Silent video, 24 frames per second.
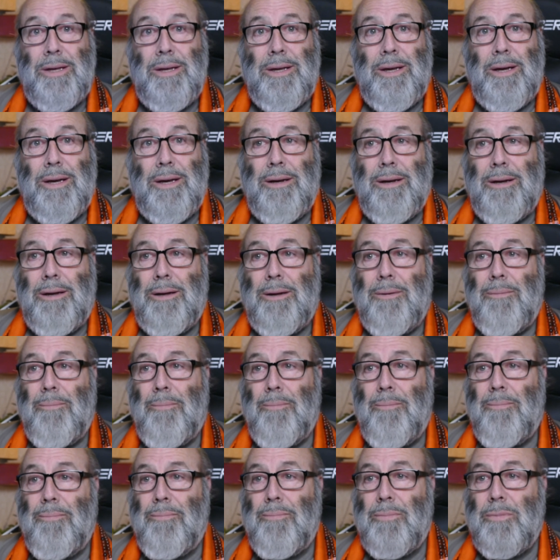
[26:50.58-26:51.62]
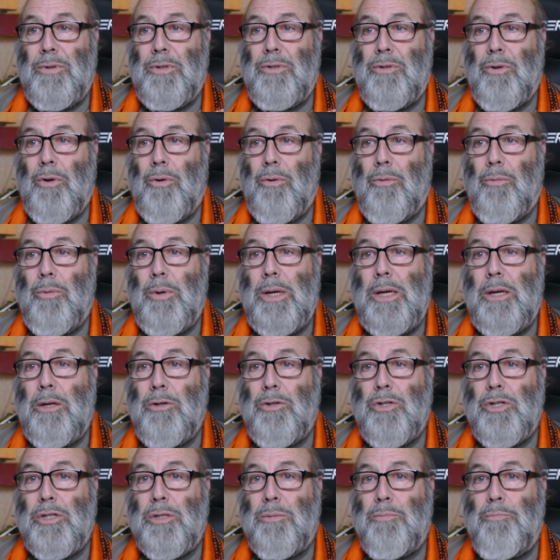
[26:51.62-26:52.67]
Um, so we can
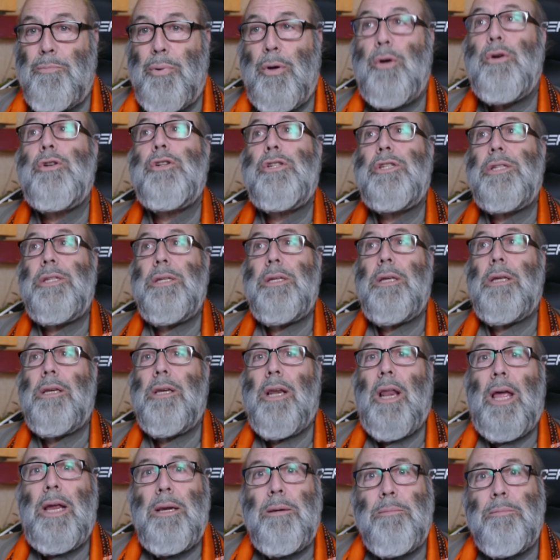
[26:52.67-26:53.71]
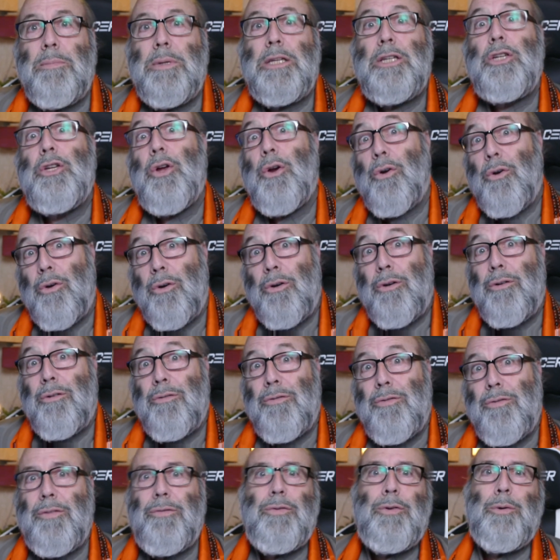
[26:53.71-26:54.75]
just push the enlightenment curve,
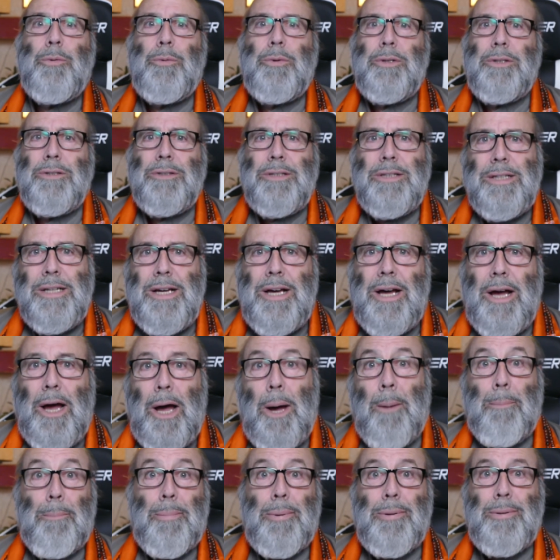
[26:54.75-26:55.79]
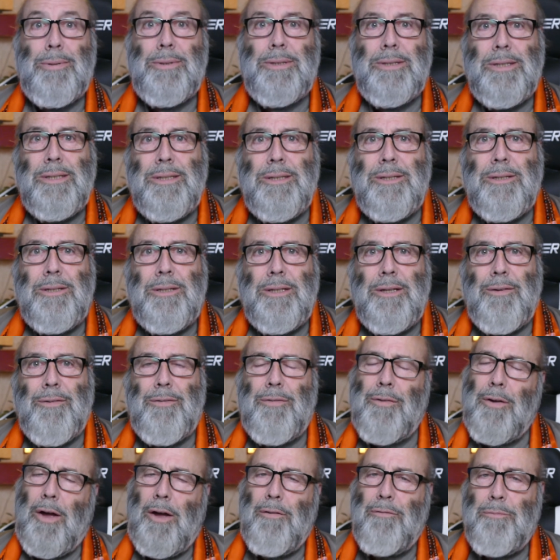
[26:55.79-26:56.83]
if you will, up, if
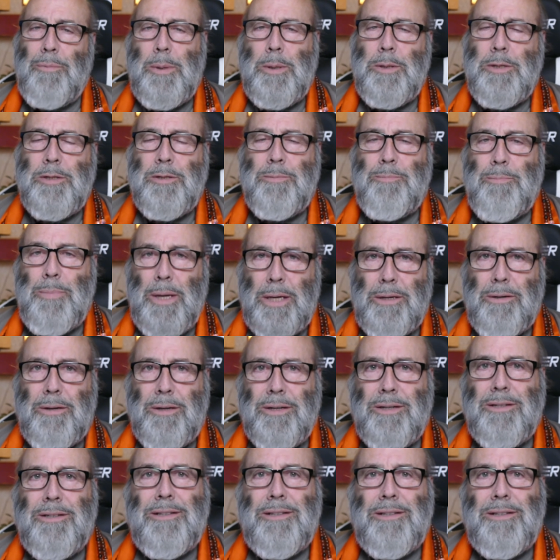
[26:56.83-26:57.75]
up is better.